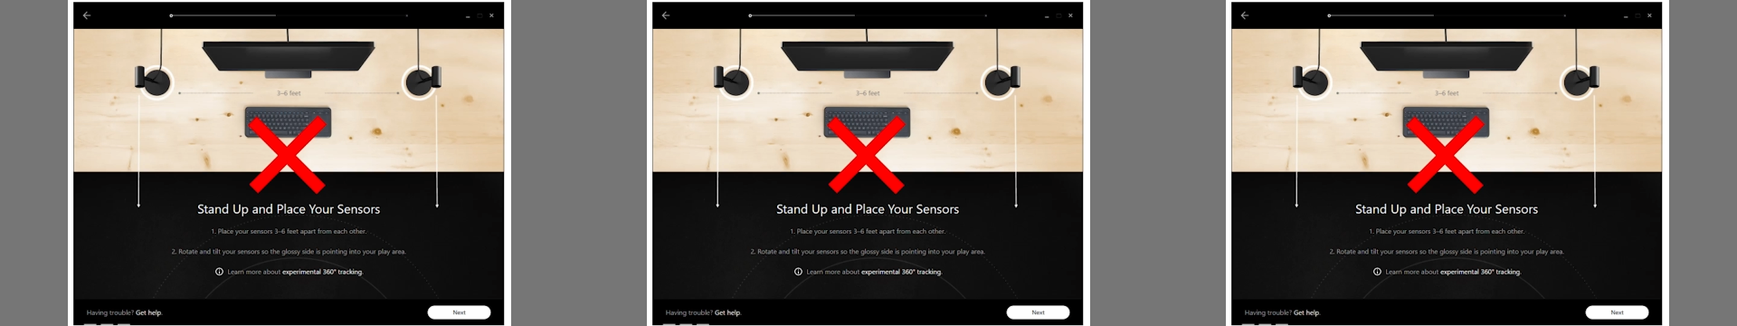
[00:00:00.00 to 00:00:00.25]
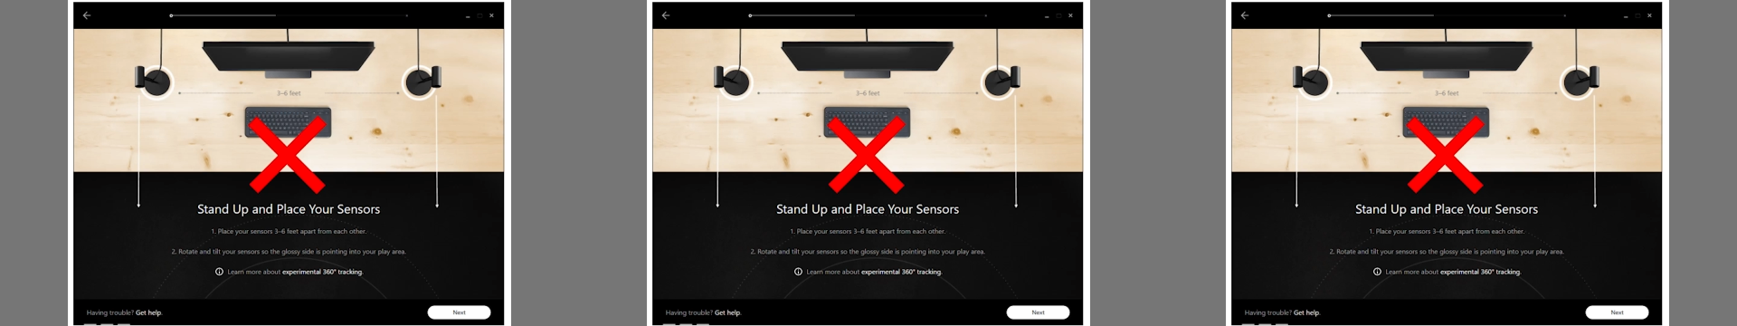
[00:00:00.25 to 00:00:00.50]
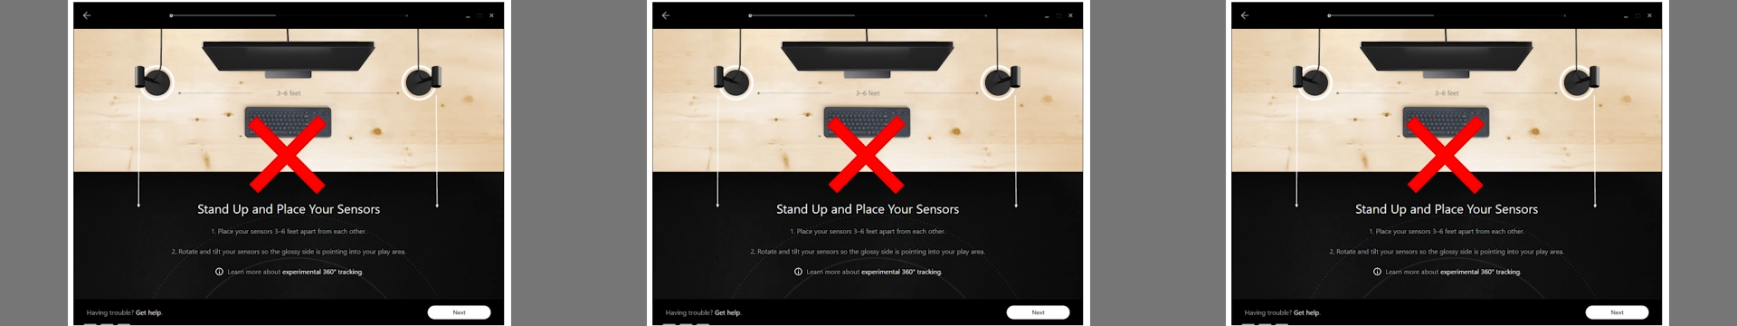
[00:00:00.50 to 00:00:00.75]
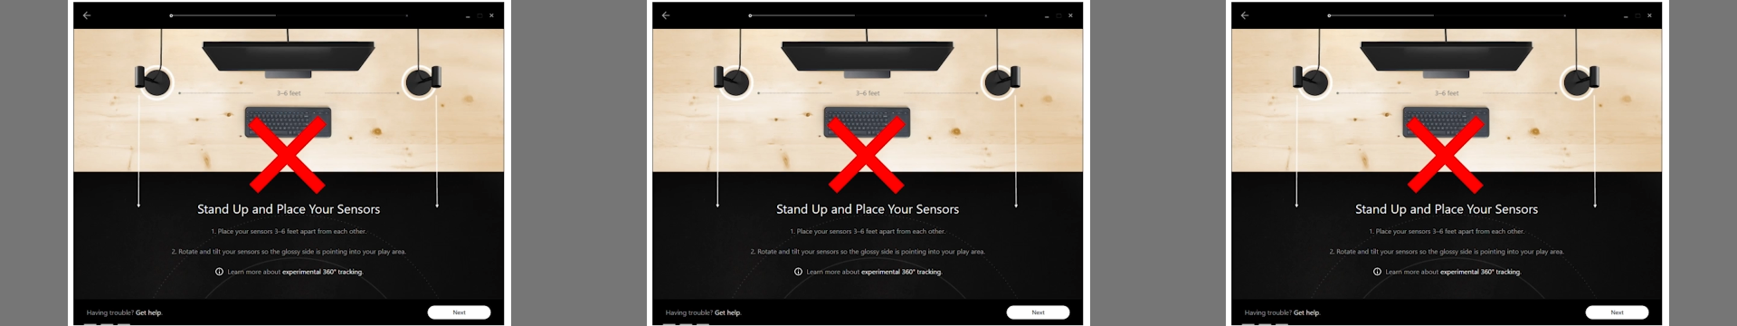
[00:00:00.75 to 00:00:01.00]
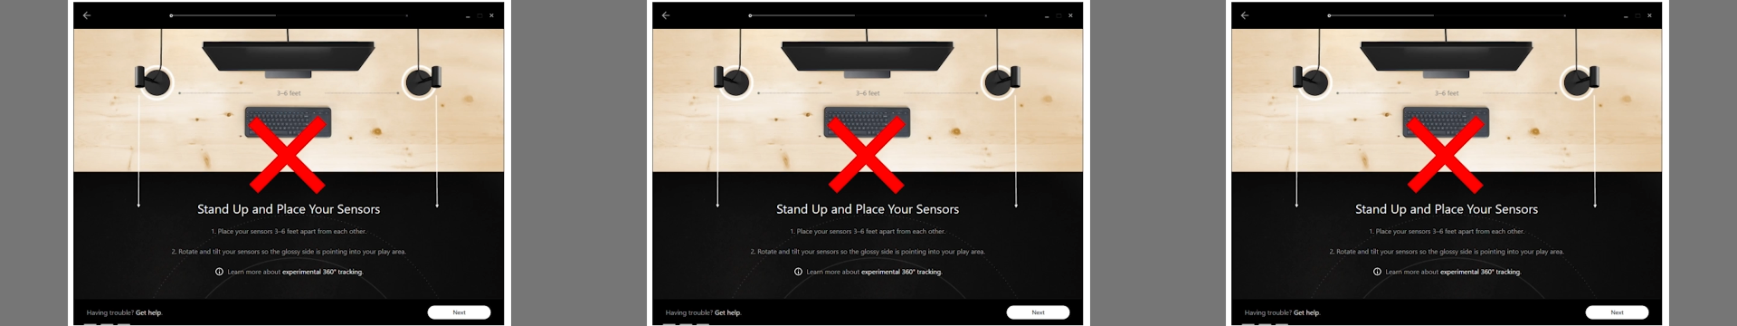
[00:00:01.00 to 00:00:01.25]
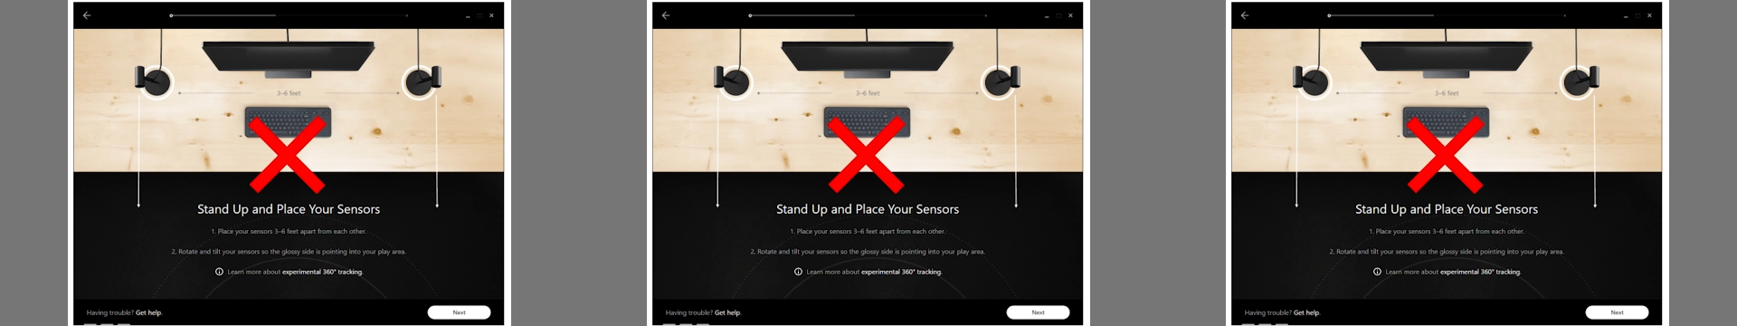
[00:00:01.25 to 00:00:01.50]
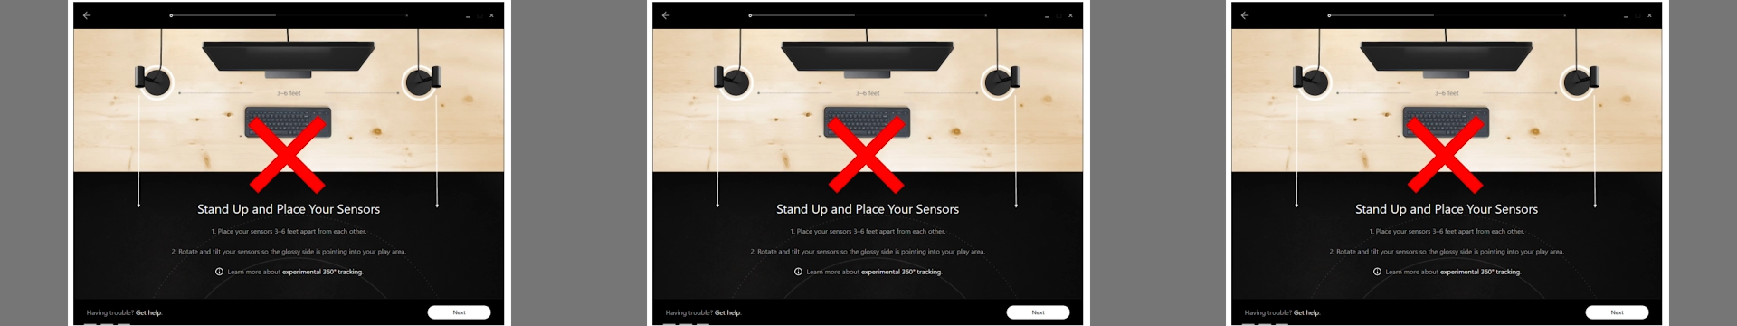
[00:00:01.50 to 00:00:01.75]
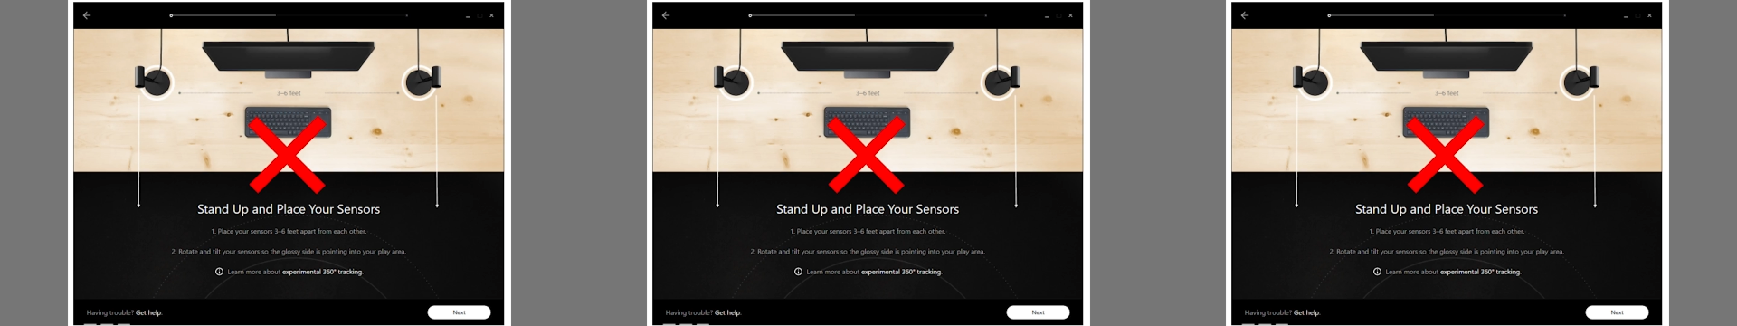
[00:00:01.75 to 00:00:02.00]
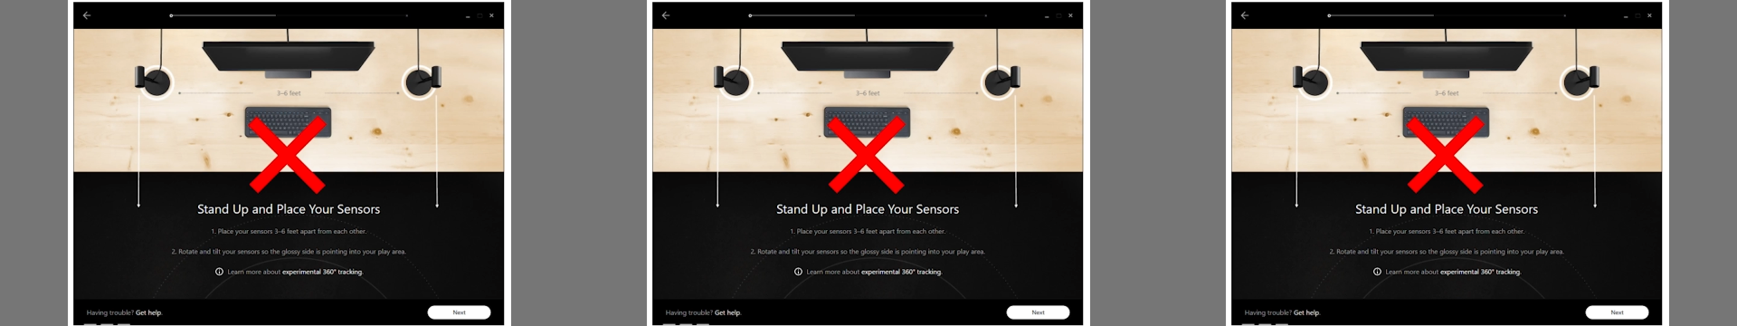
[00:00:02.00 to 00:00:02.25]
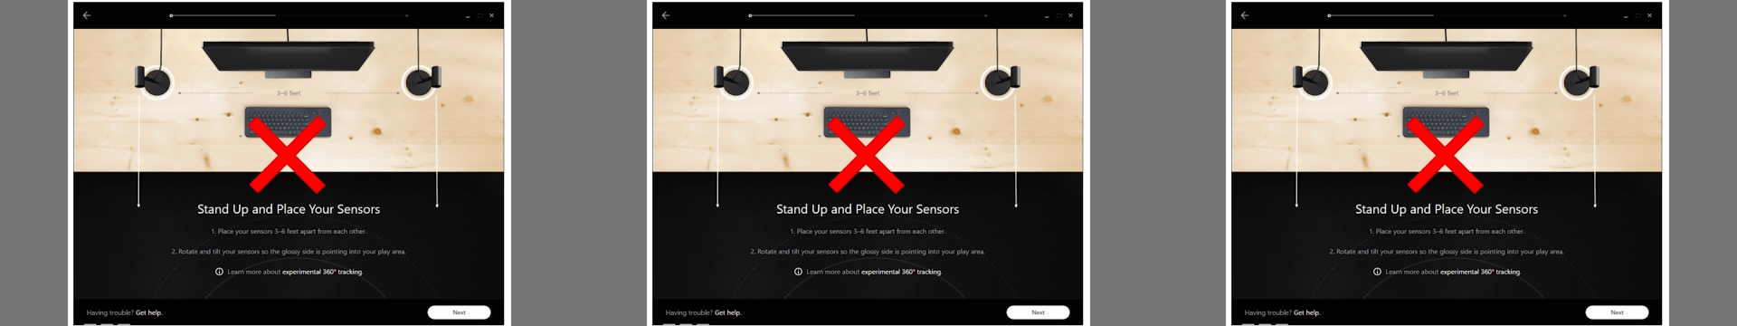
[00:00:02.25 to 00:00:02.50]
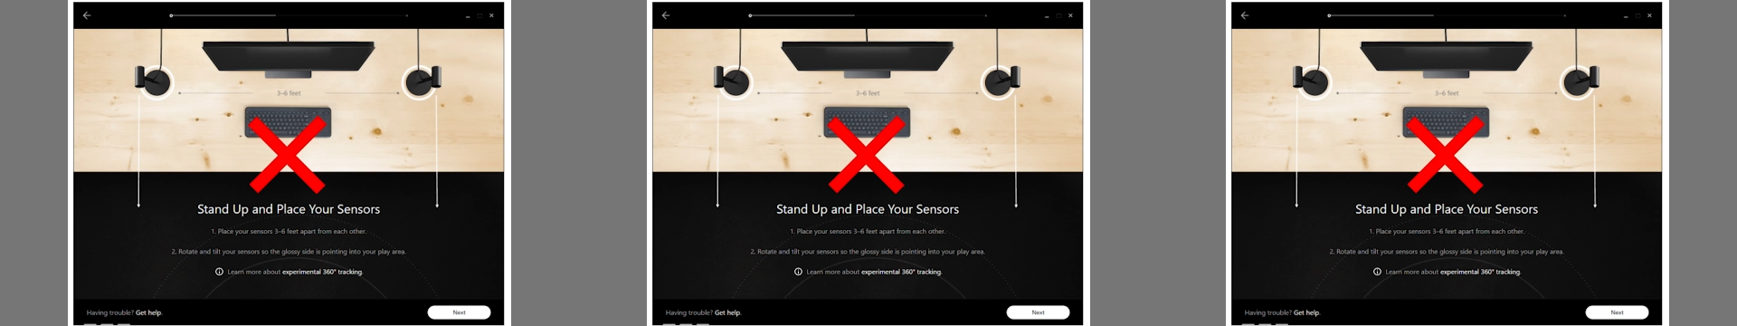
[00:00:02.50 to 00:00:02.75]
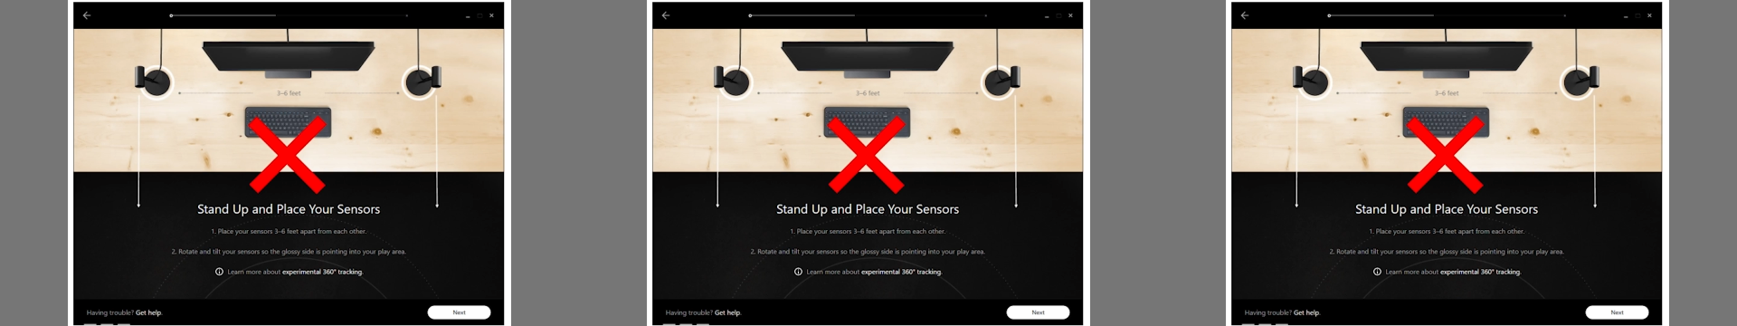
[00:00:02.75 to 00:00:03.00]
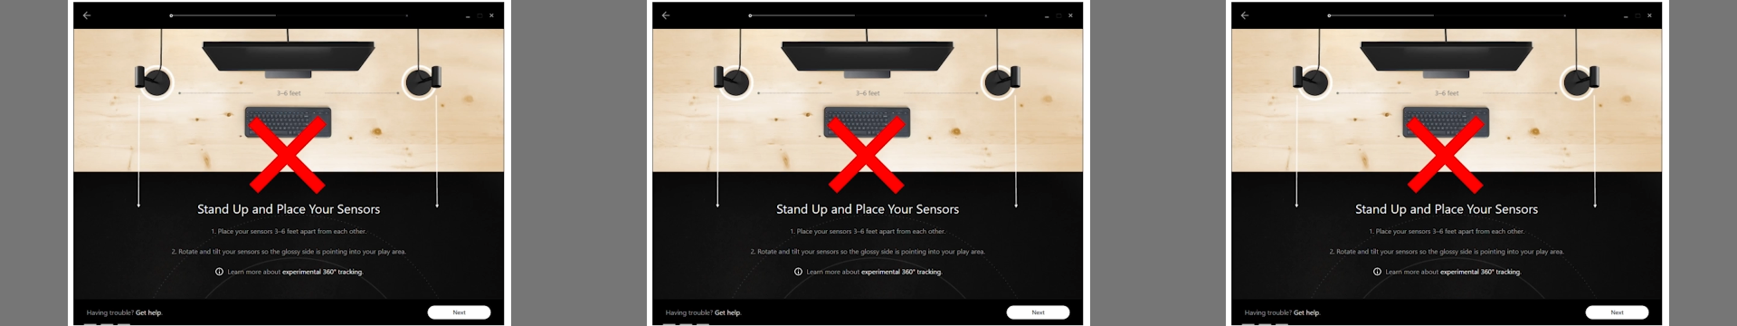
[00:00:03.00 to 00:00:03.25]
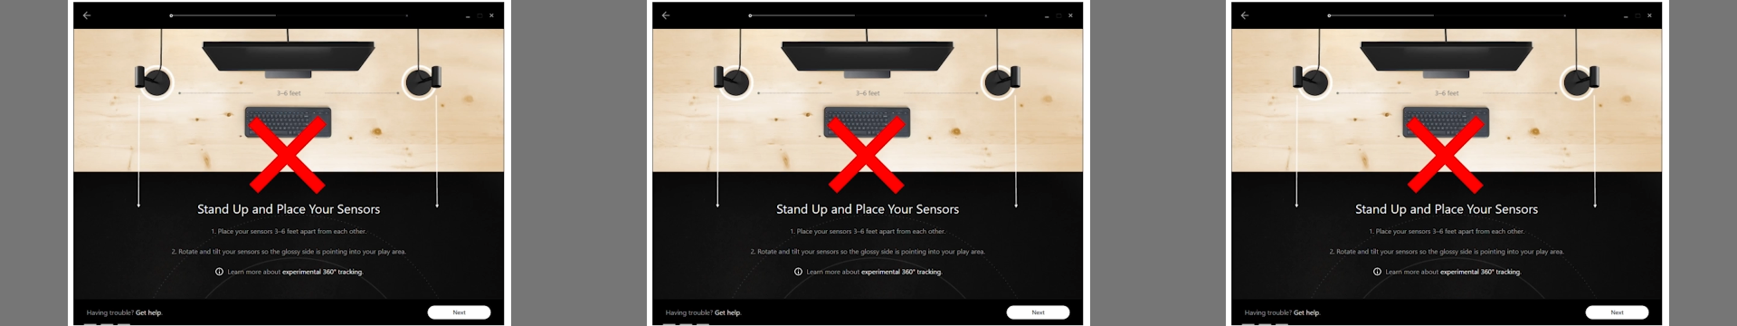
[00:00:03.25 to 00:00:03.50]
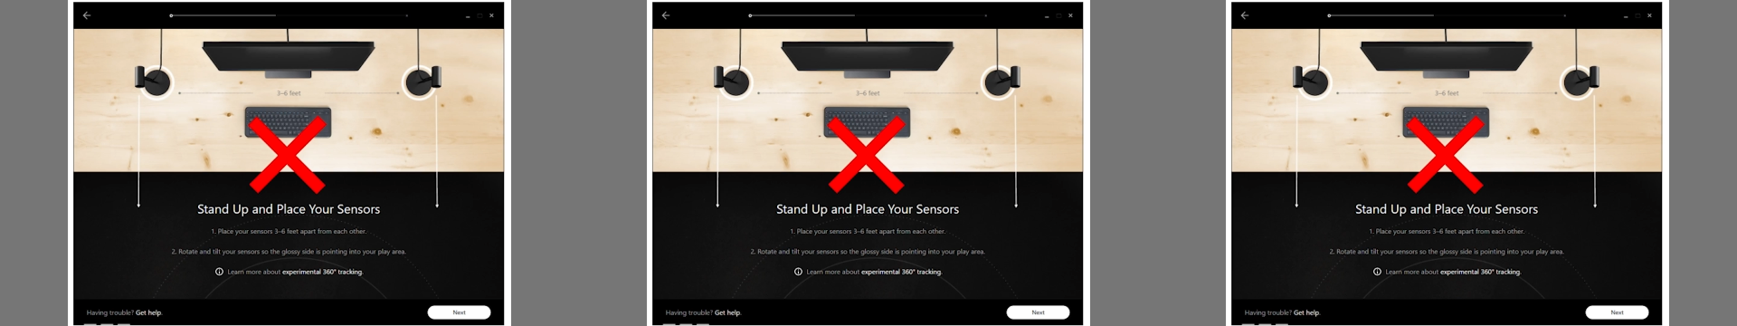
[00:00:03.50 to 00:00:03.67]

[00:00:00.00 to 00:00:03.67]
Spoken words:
No face is visible, so there are no lips to read.